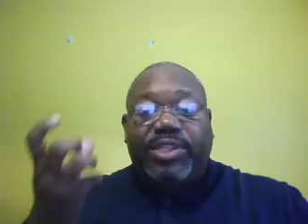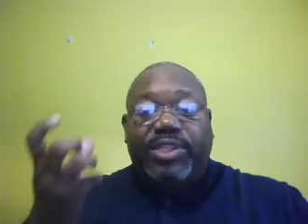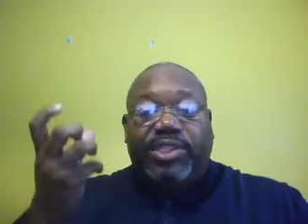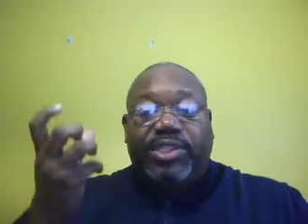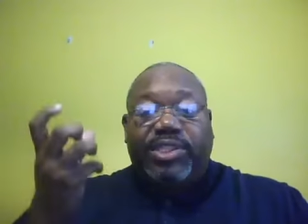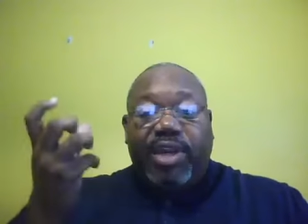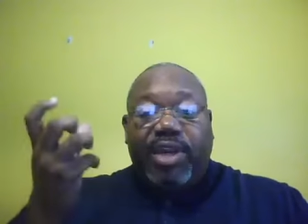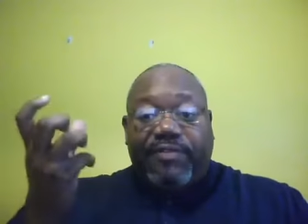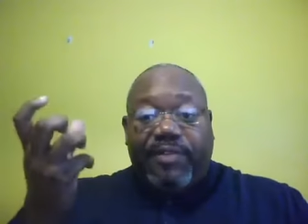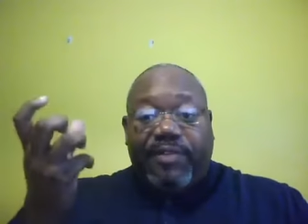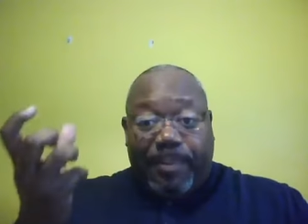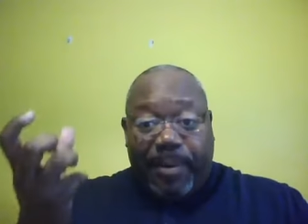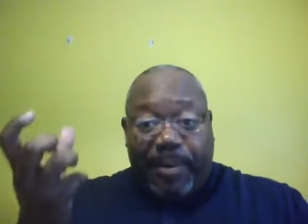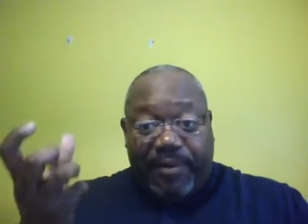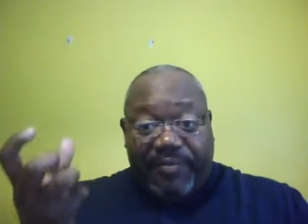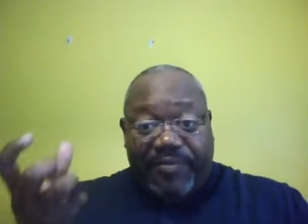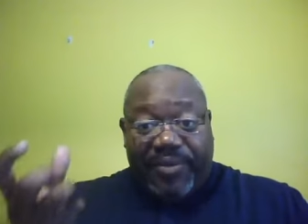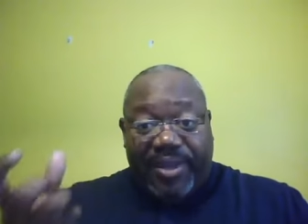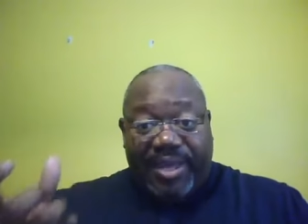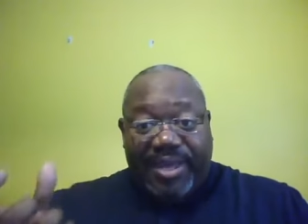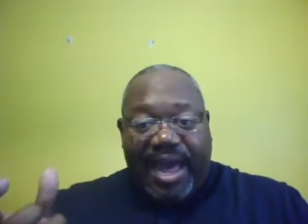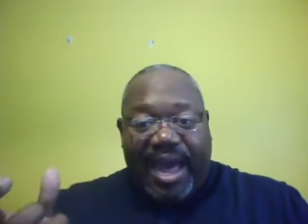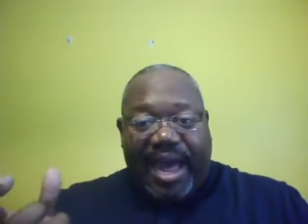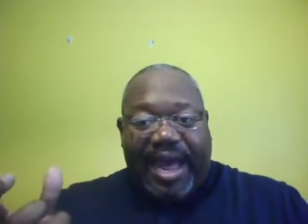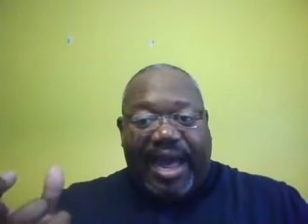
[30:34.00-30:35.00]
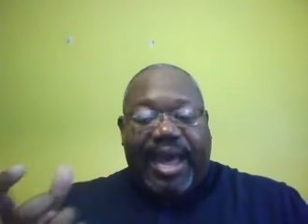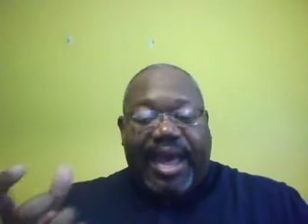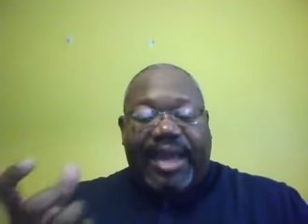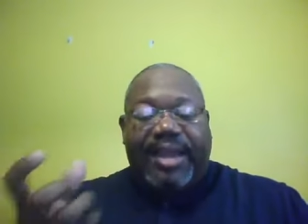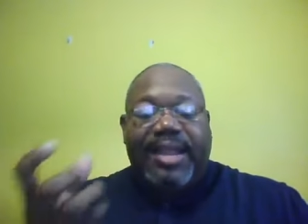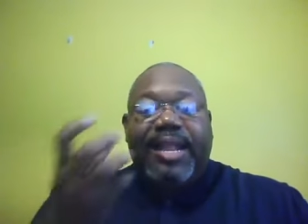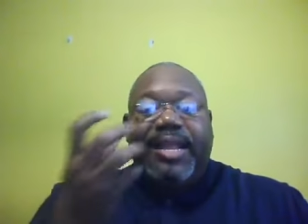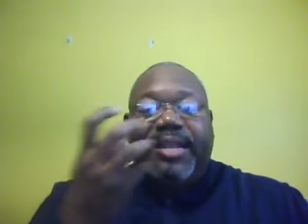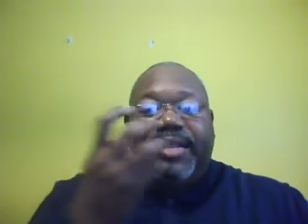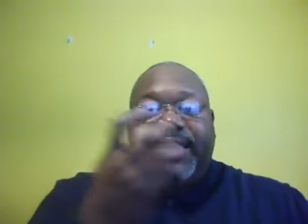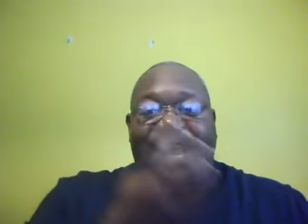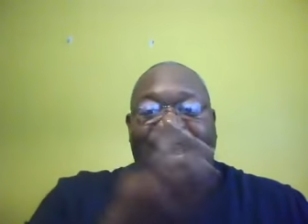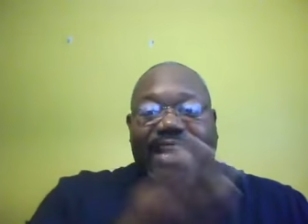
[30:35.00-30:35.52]
We serve a perfect God.
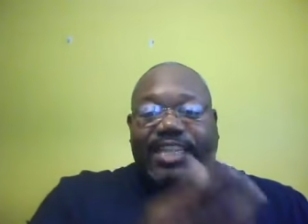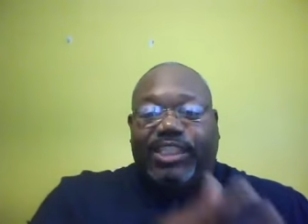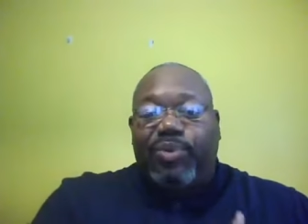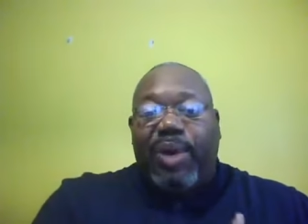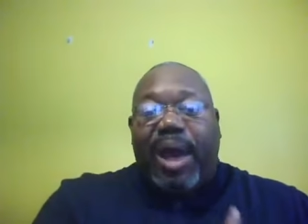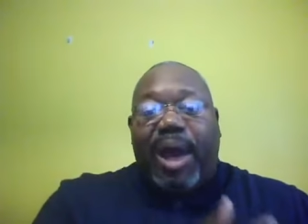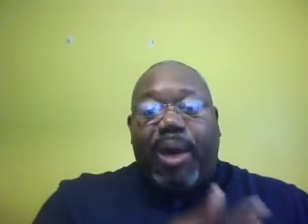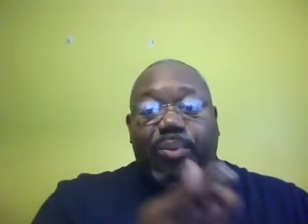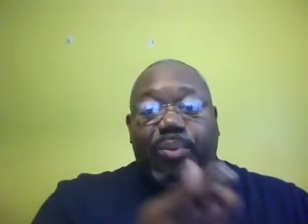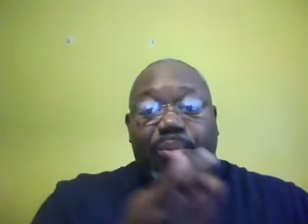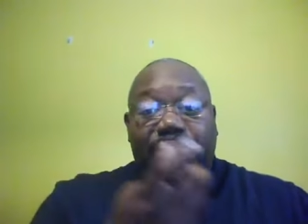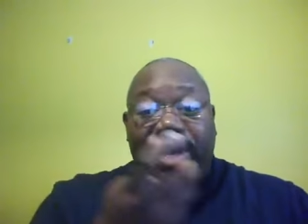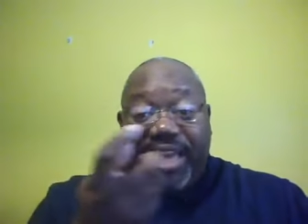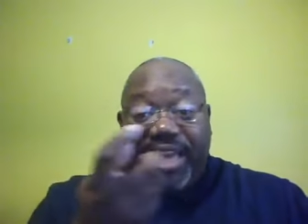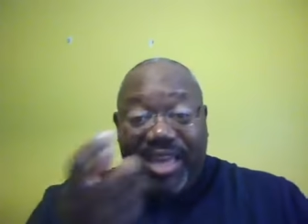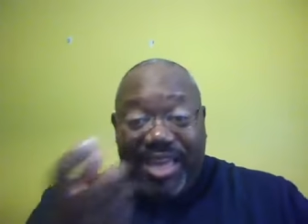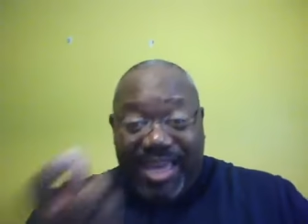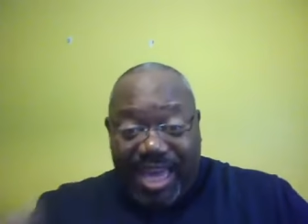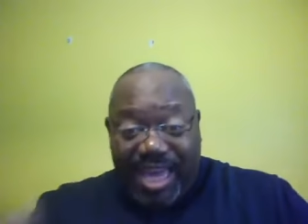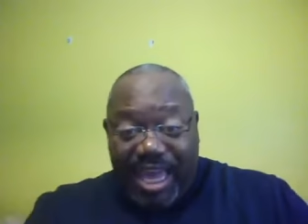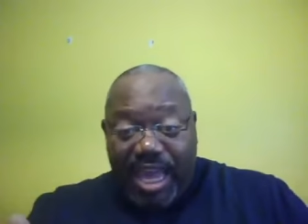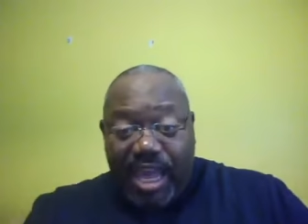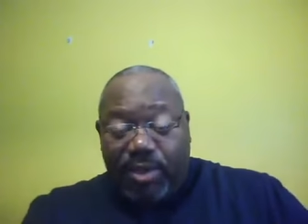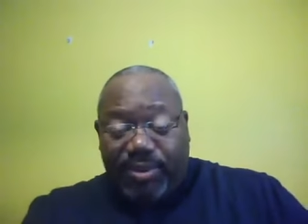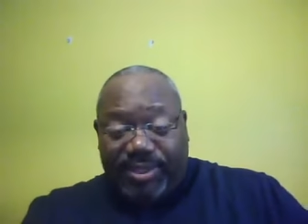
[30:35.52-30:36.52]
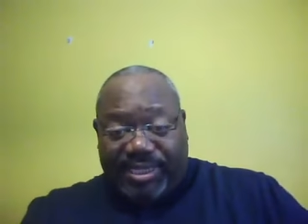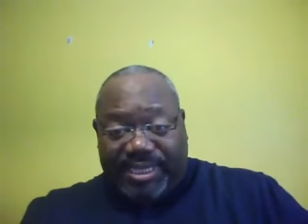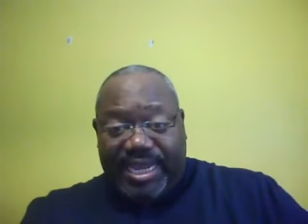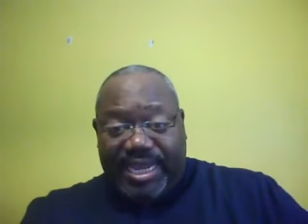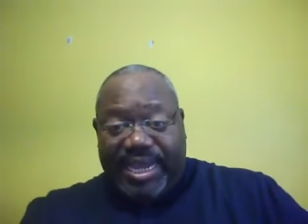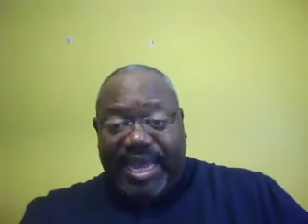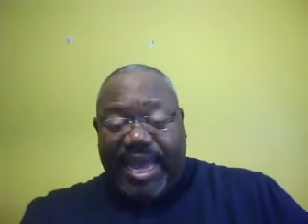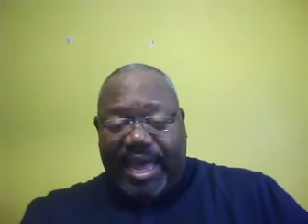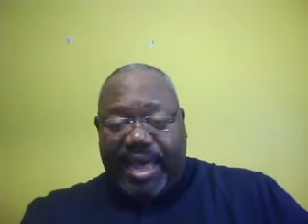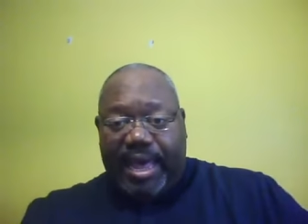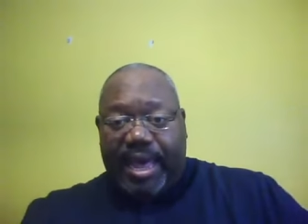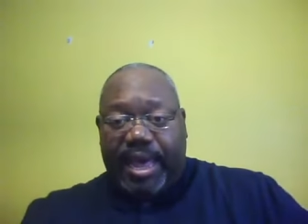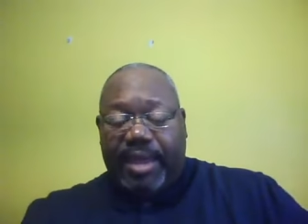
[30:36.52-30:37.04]
That's why we yield to
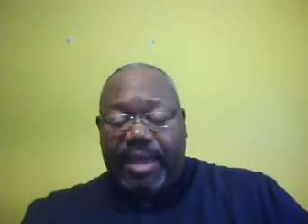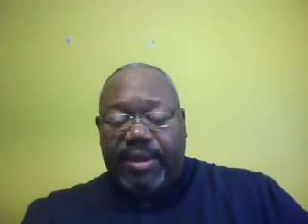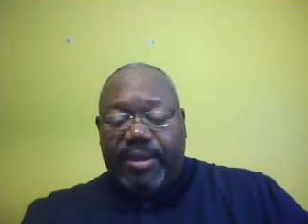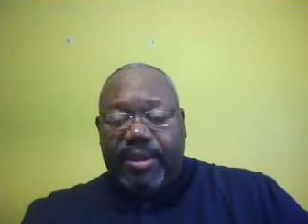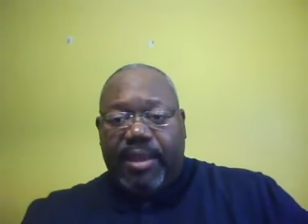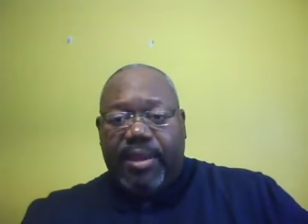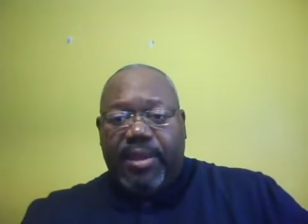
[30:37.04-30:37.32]
God